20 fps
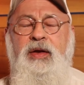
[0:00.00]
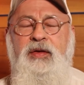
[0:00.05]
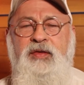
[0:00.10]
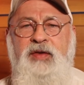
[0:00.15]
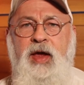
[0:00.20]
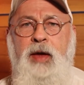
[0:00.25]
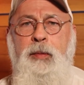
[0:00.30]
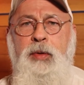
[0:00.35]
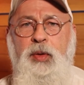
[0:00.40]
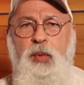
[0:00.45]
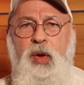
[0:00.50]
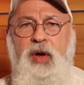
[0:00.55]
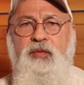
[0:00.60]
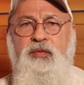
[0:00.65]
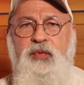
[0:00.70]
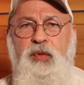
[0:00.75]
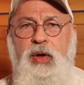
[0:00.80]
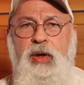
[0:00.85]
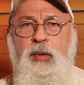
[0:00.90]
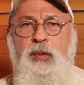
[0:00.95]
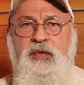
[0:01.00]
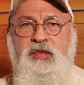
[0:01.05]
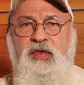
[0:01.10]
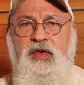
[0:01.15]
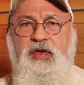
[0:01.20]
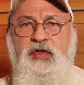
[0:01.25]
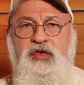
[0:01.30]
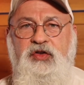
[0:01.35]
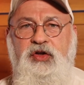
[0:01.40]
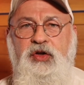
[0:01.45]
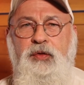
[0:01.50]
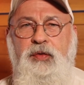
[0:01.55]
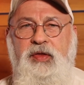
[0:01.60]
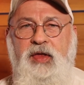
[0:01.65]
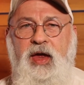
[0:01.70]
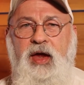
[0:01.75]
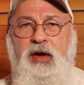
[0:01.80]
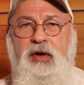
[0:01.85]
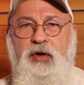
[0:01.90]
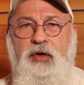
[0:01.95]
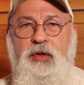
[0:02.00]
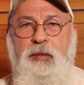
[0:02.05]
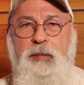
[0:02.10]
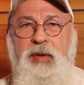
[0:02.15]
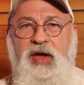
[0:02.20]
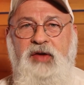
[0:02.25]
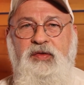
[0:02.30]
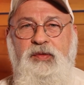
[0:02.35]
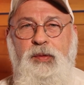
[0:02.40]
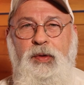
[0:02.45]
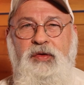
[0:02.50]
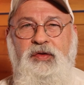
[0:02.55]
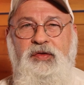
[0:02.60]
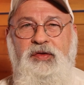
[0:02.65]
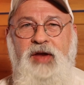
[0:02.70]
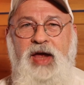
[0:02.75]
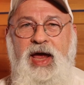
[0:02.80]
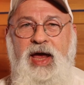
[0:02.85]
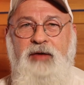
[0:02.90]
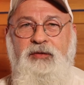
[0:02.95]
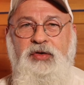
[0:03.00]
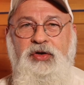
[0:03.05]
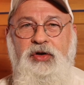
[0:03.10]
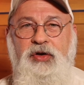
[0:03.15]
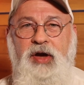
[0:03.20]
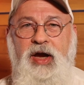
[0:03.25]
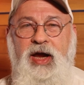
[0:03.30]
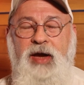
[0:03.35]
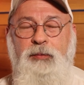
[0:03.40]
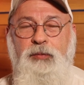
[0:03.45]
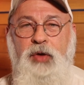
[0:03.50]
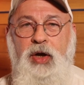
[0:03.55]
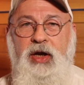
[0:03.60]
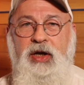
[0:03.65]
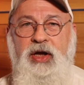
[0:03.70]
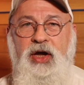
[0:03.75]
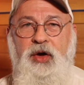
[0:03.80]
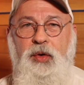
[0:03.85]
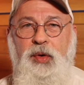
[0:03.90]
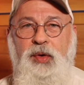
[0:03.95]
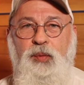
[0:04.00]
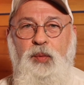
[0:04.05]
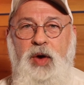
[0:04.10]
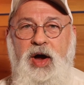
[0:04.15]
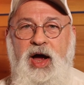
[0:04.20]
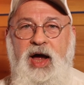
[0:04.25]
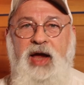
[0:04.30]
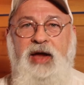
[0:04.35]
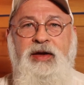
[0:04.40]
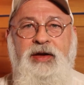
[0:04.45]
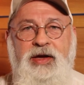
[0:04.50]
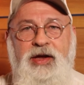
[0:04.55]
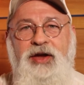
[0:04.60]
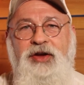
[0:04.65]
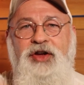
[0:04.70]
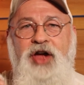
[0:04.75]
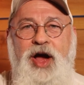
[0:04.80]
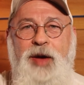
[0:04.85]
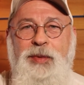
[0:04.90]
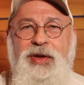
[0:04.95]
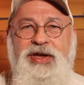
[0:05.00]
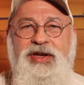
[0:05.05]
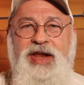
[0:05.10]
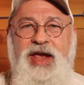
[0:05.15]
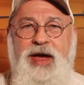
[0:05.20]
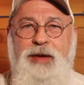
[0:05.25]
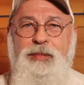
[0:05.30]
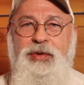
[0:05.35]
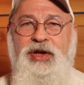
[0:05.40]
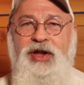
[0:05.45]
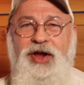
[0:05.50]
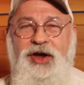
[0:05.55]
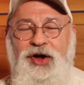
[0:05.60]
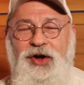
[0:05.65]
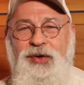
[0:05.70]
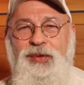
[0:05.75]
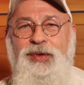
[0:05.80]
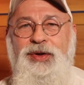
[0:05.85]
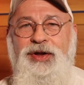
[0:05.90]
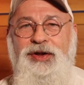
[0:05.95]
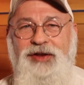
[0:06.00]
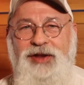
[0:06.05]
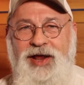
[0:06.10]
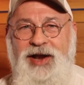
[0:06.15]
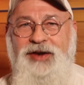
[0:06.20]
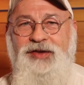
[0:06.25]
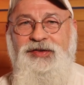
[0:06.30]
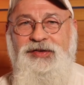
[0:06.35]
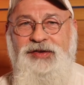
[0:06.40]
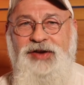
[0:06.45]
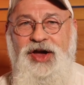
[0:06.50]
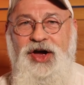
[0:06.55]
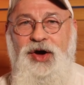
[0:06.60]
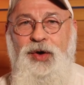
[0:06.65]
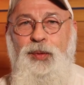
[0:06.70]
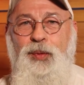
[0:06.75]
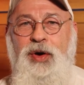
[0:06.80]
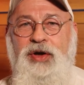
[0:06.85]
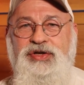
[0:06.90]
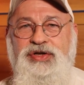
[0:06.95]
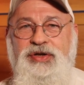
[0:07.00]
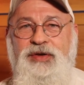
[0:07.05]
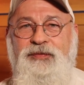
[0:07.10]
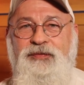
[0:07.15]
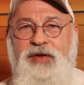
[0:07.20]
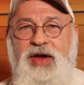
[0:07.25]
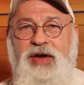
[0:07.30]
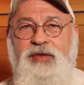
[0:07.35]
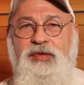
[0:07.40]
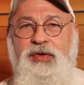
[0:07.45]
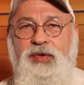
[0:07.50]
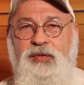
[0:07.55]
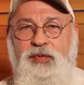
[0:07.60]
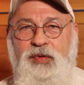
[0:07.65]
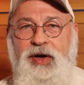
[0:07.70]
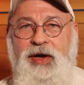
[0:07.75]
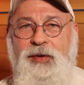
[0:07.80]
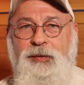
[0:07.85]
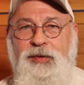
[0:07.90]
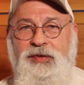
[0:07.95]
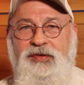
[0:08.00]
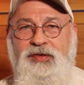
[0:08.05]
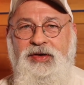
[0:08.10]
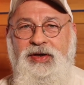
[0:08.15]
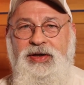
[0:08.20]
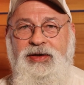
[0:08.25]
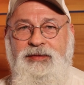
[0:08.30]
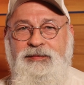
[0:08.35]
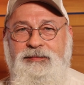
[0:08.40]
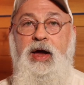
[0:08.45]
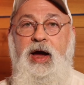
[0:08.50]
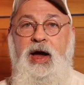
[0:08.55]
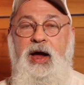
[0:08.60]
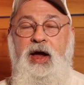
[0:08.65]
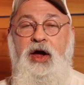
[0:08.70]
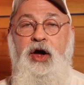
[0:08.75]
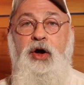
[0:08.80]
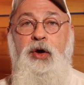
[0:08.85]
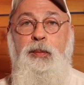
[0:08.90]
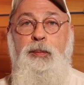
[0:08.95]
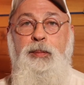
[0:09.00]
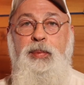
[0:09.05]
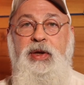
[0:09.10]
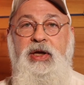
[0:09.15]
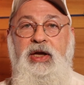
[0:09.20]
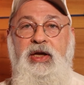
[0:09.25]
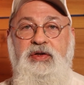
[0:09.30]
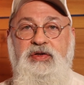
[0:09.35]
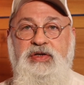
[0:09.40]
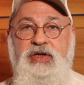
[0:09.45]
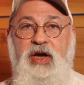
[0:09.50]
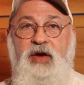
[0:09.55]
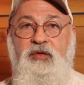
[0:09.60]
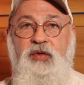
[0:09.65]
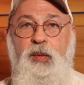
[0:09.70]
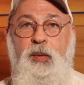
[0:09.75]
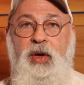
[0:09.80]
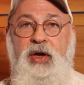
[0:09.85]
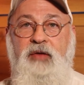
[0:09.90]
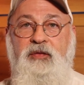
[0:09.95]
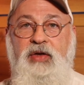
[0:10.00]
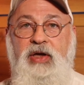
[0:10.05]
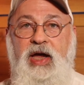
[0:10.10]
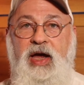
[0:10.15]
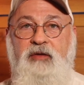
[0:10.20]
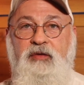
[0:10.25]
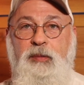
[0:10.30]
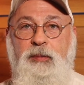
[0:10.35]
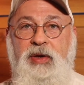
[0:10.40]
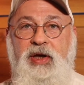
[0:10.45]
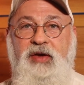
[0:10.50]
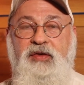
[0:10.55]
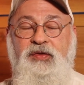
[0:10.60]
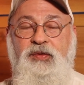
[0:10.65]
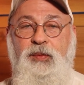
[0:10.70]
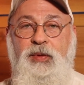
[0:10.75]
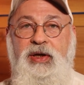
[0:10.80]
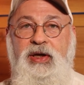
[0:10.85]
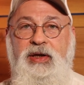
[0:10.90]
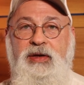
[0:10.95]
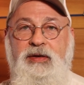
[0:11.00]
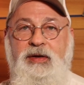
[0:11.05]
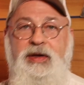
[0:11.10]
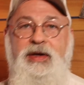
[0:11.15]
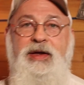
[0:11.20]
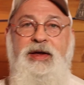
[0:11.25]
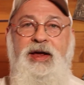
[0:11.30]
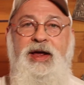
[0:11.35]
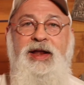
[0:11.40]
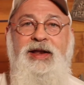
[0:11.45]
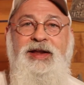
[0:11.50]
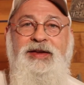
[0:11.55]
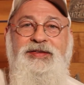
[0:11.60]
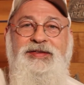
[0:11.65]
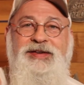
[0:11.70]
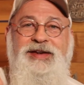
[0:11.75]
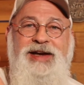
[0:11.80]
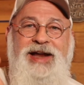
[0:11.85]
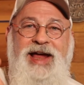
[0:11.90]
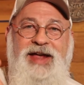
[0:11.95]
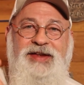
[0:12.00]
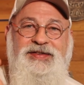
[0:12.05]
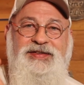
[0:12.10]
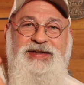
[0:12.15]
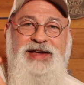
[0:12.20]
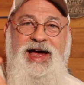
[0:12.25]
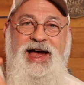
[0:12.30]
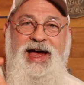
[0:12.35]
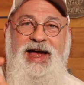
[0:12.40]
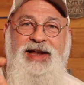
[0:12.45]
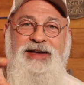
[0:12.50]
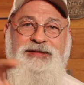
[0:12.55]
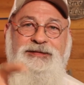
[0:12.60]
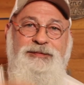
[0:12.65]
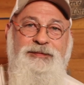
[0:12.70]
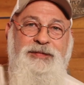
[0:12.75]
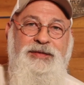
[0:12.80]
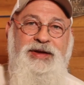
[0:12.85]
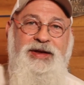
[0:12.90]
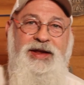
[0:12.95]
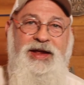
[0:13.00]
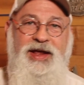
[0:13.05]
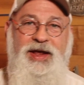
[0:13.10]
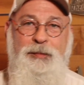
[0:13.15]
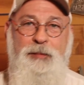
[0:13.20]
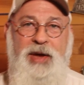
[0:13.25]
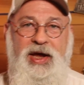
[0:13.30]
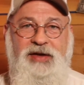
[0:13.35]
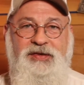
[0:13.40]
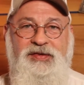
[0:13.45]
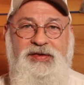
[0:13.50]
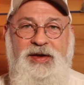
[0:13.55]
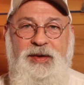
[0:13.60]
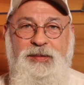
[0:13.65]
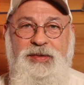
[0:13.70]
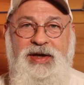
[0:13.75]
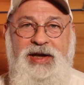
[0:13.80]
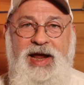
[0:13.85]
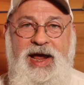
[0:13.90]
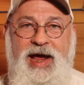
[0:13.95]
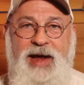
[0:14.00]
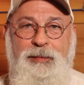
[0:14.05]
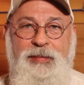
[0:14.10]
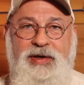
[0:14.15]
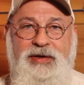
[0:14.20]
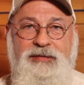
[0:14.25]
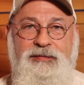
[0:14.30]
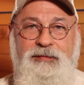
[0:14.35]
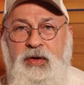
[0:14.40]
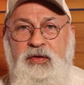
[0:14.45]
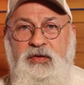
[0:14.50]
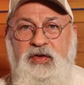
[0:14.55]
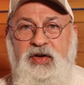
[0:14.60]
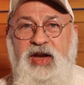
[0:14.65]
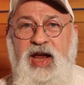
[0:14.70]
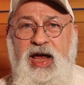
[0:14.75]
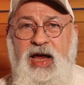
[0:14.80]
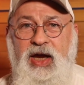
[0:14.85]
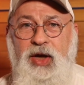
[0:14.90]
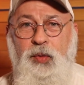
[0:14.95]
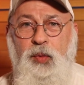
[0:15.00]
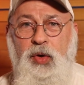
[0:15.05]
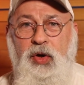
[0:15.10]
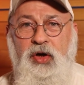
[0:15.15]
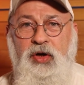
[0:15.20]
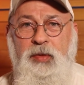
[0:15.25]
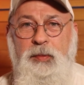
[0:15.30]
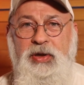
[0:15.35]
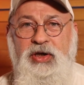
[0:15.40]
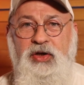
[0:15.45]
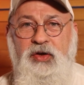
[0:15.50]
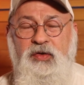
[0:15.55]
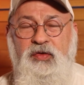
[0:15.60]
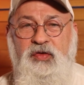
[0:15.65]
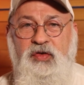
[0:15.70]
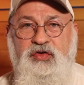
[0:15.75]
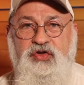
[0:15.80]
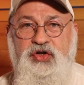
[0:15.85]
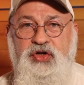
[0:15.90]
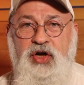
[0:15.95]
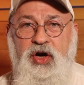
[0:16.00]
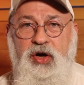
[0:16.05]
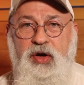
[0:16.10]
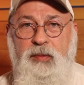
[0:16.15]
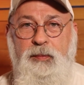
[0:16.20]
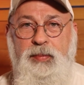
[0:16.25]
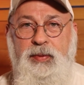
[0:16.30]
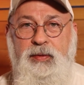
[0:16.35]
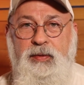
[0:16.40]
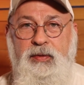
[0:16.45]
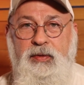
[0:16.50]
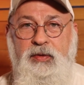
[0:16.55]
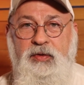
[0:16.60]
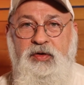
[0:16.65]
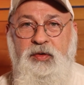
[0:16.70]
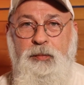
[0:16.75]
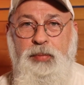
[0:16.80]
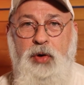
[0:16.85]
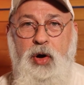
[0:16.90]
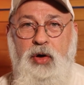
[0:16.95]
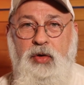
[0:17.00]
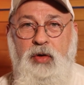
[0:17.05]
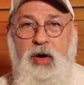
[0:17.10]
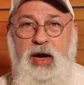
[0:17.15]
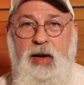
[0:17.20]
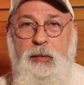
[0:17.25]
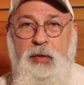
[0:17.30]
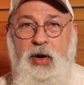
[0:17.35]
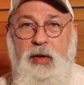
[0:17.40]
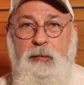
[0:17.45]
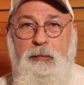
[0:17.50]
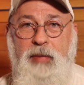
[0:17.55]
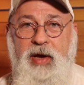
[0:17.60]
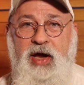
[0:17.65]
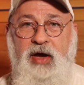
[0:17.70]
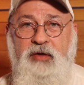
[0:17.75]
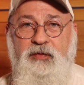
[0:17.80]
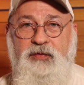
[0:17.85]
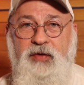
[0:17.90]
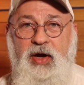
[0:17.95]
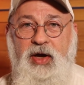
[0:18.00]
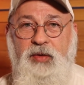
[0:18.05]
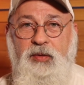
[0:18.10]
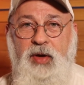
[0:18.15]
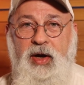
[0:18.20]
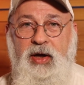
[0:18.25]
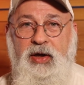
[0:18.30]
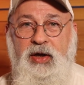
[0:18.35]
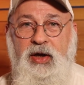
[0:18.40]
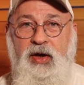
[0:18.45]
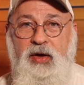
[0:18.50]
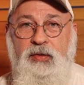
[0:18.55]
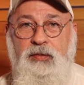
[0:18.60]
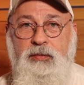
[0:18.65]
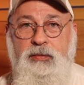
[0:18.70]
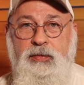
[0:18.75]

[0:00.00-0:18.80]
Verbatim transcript: Tell me what frequencies you think are the best ones to have in your ham radio and why. Comment down below. Let us know what's your favorite frequency. I hope each and every one of you have a blessed week. And let's get outside and make something happen. Today, we're going to be using Chirp to program our Baofeng radio.